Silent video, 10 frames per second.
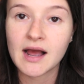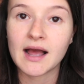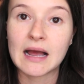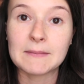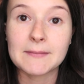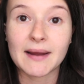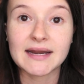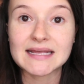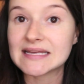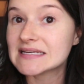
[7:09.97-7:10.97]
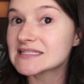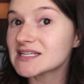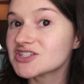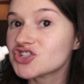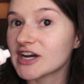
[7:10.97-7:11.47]
Mine is
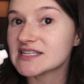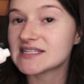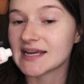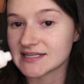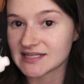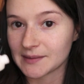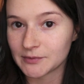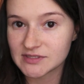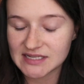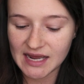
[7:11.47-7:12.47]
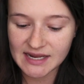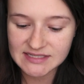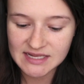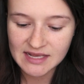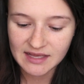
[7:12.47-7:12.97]
just a sample size.